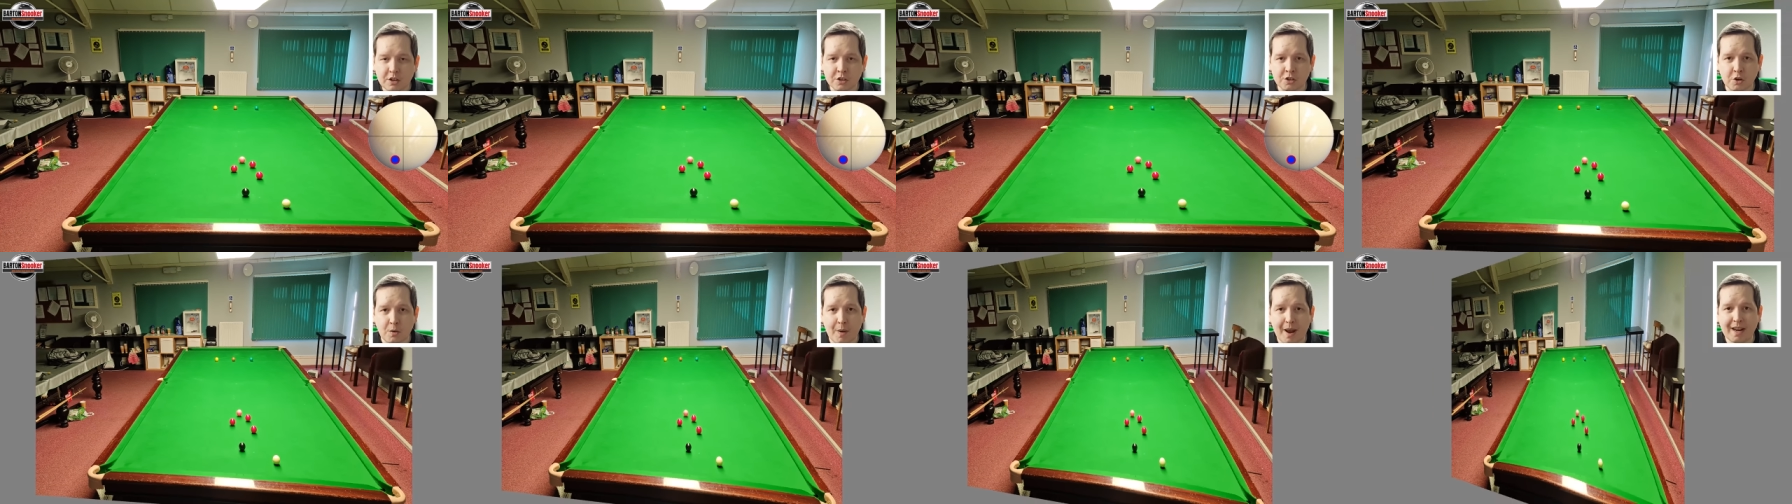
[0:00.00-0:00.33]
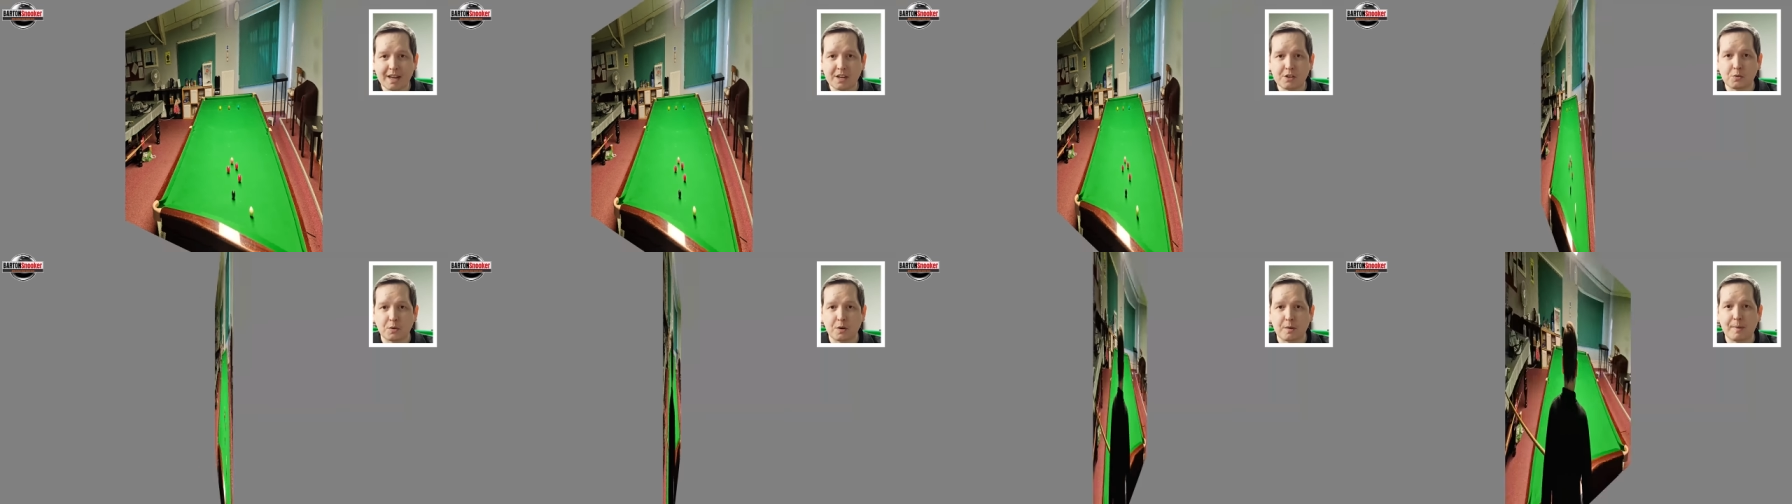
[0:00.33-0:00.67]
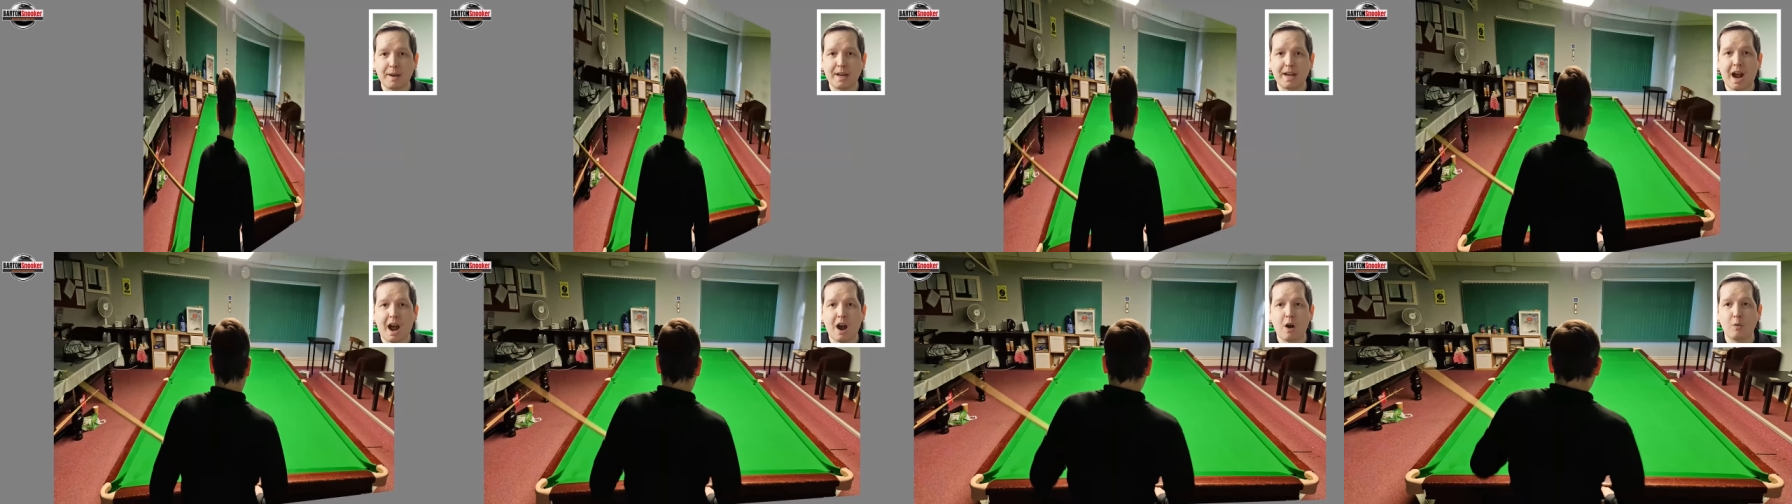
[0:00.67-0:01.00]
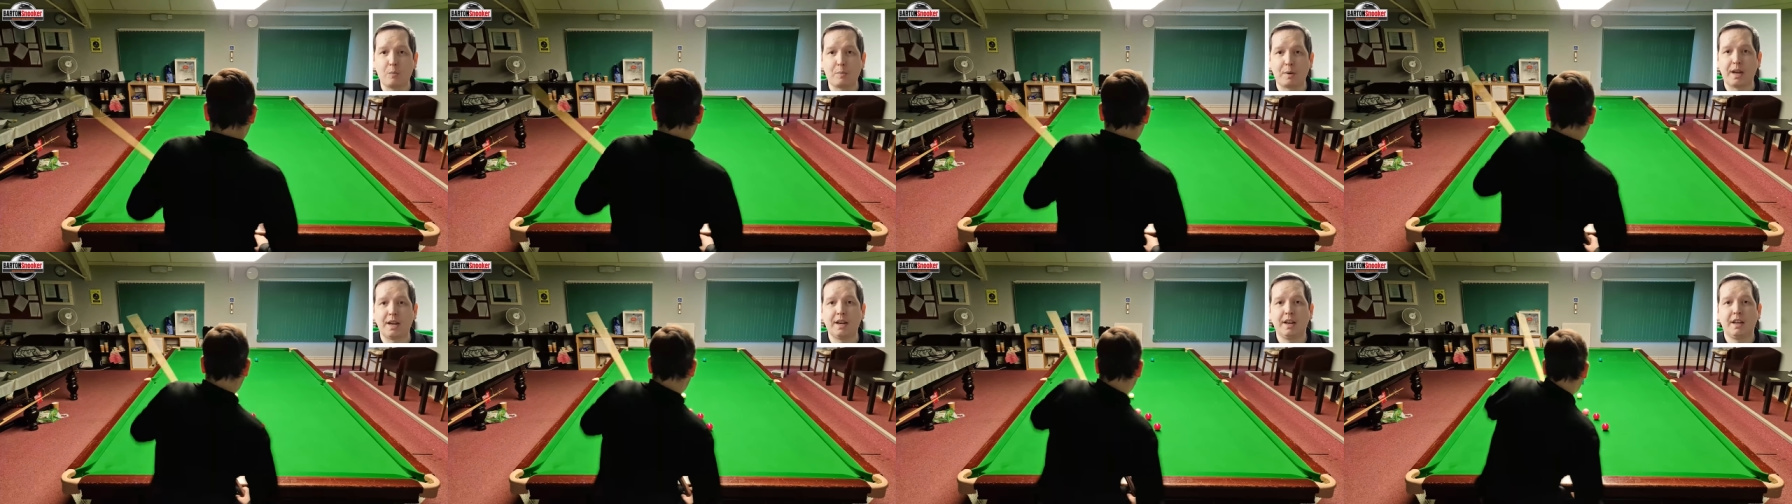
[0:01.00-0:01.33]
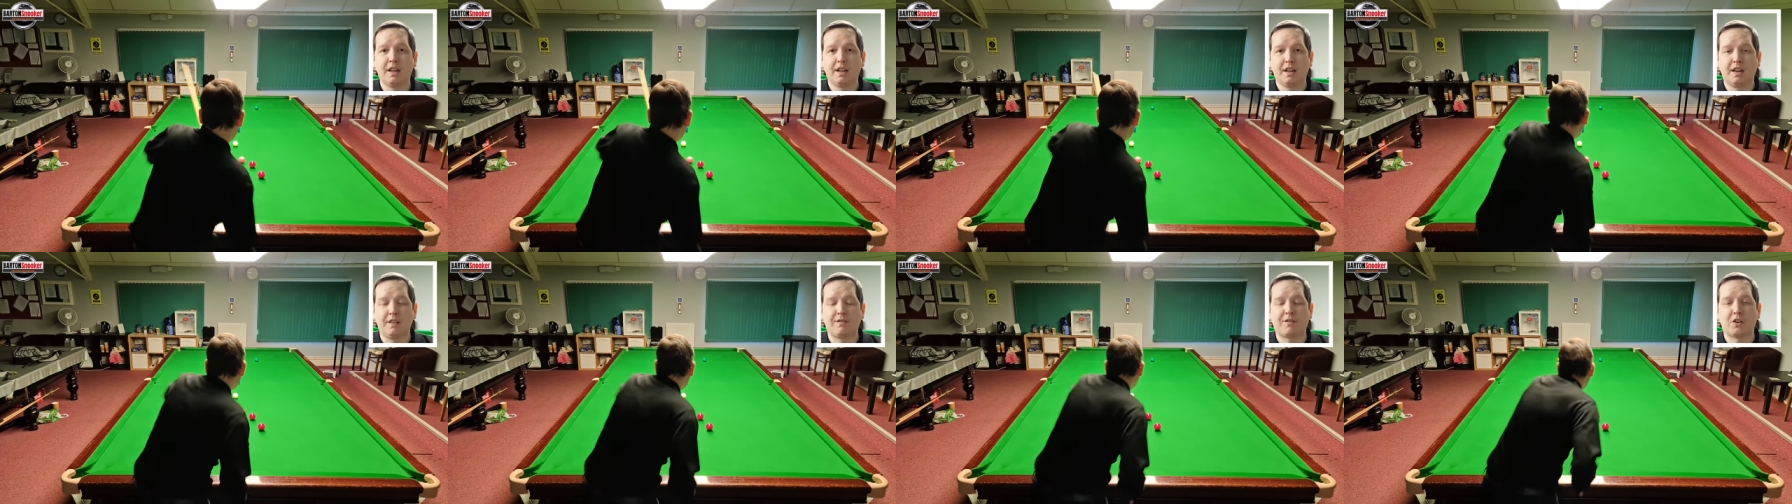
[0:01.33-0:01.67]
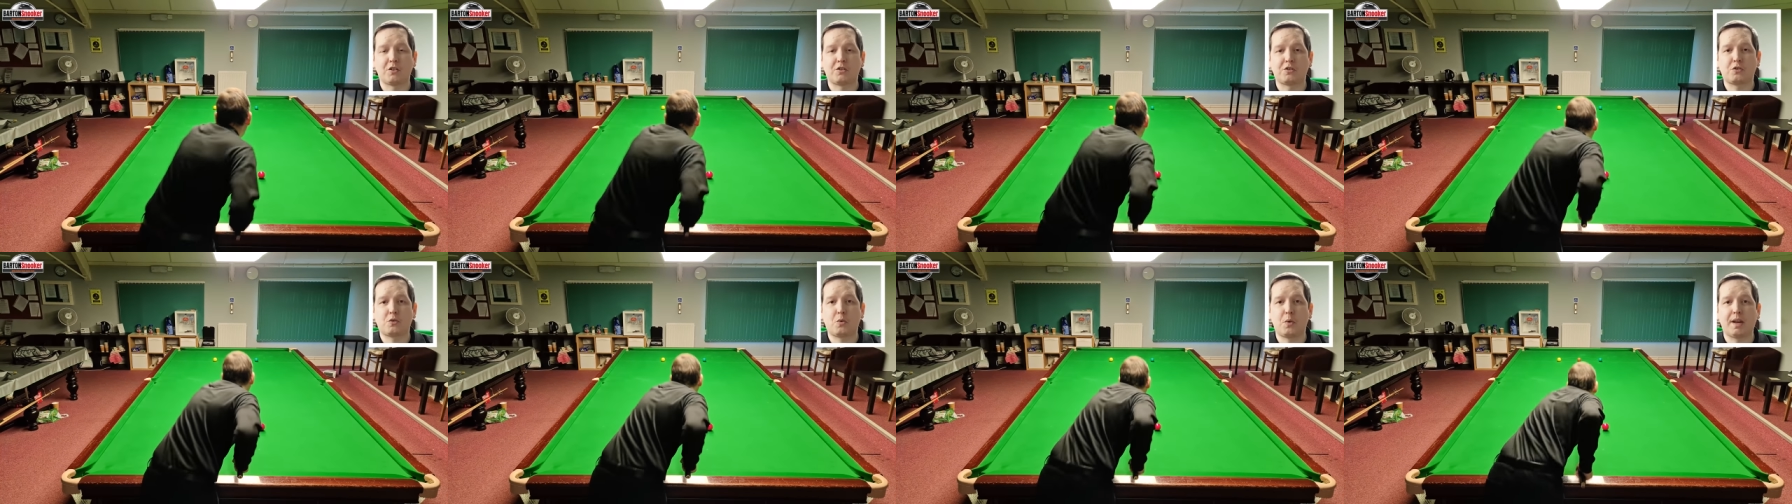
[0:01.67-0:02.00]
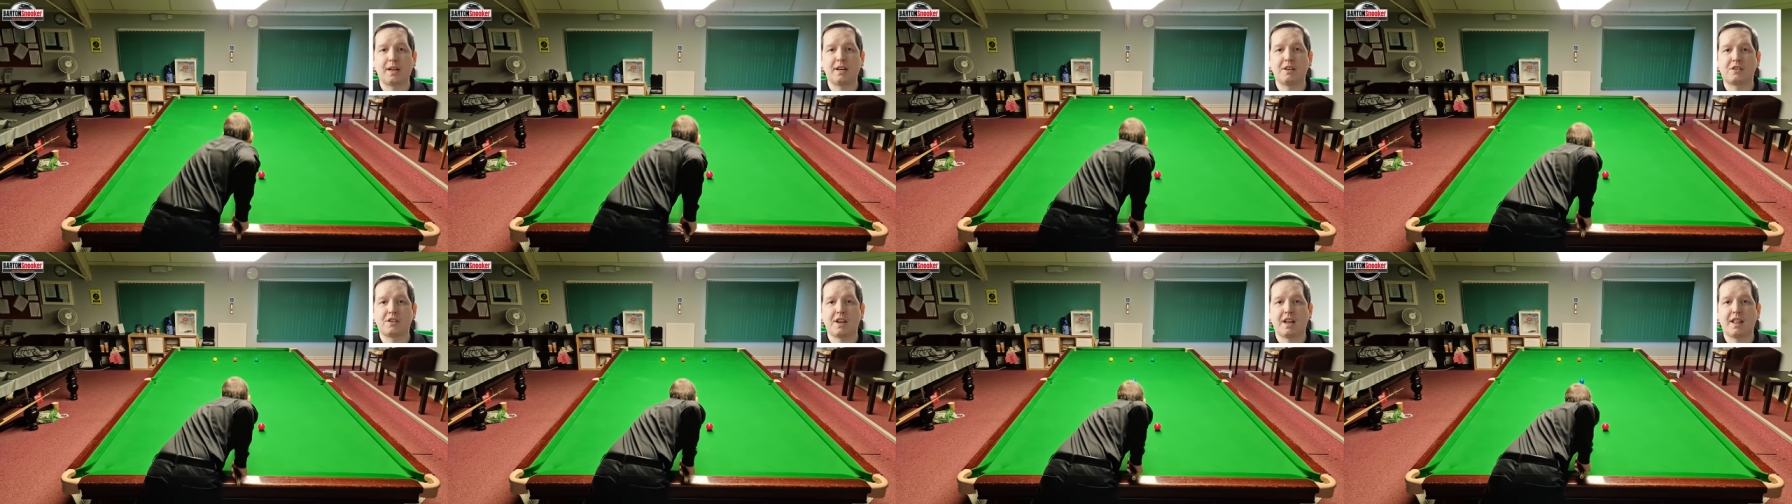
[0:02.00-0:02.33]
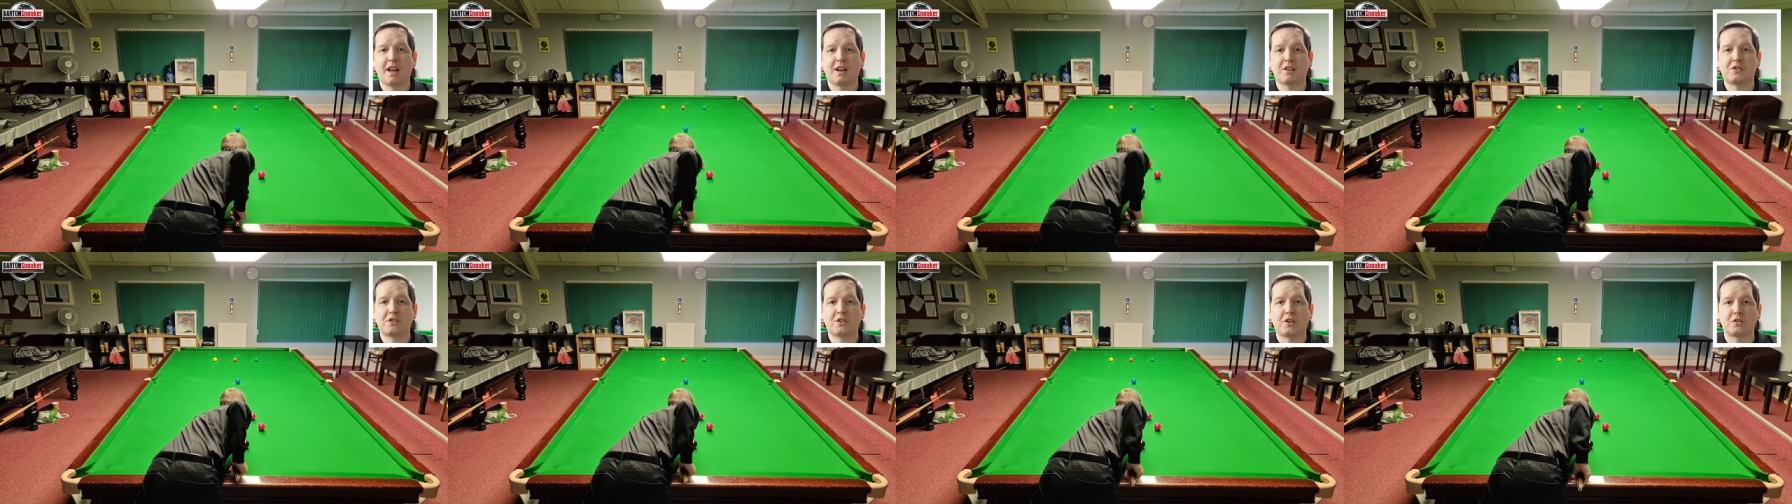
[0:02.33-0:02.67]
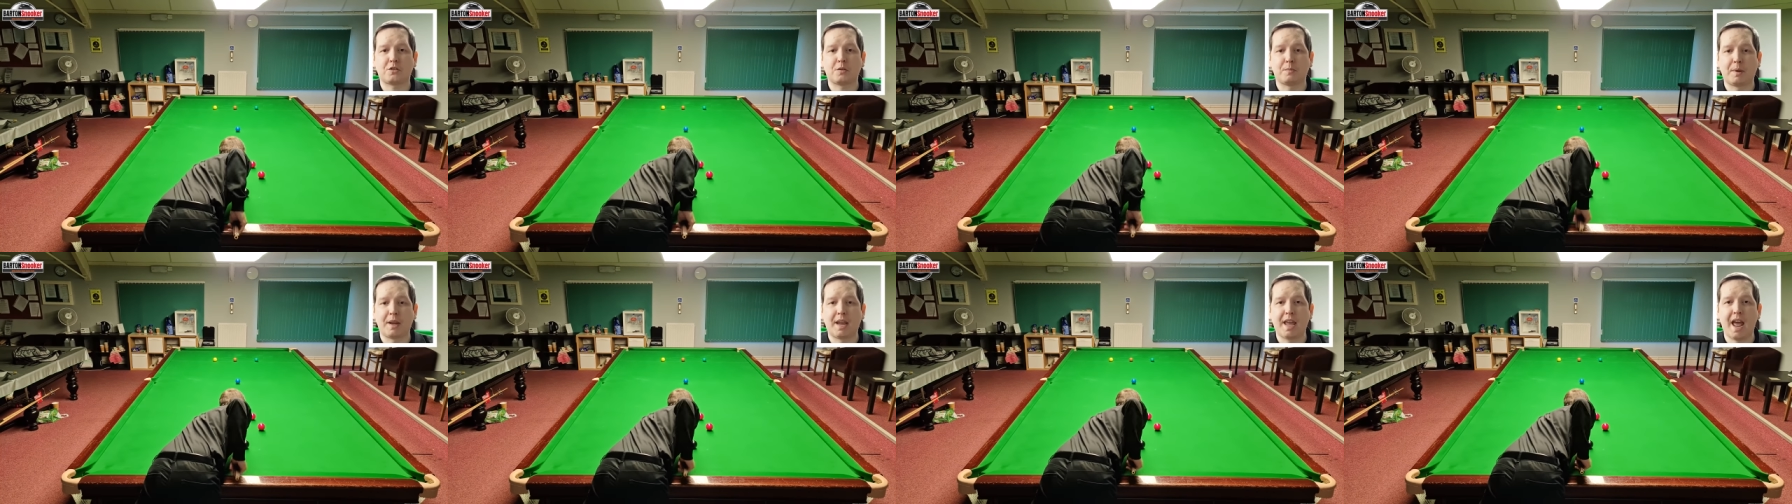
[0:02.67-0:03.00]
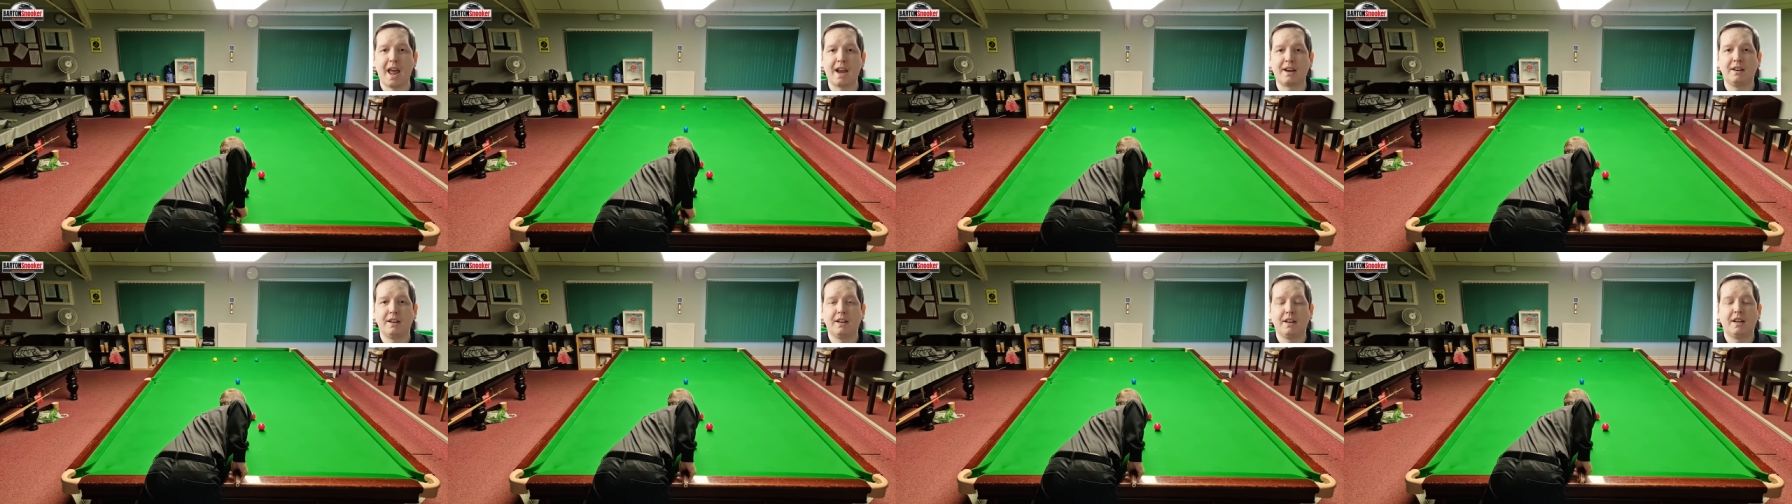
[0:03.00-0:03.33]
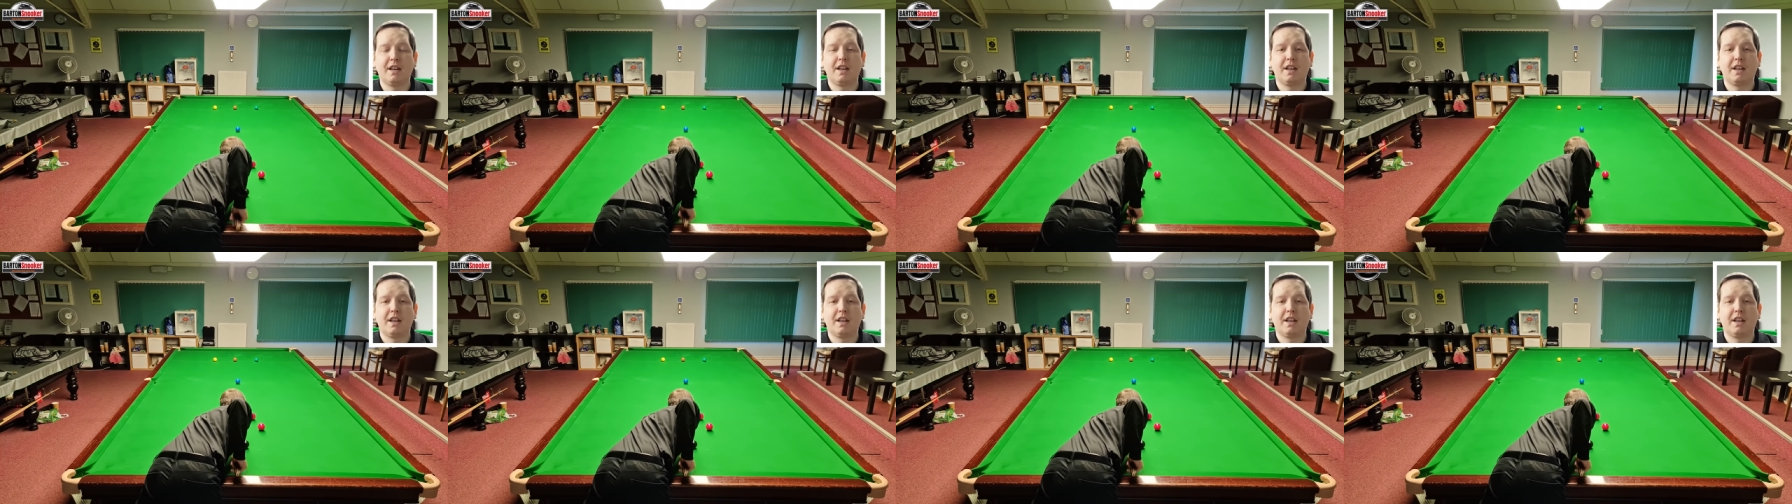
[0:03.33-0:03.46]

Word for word: So Alex would have been hoping, if I just quickly set that shot up again,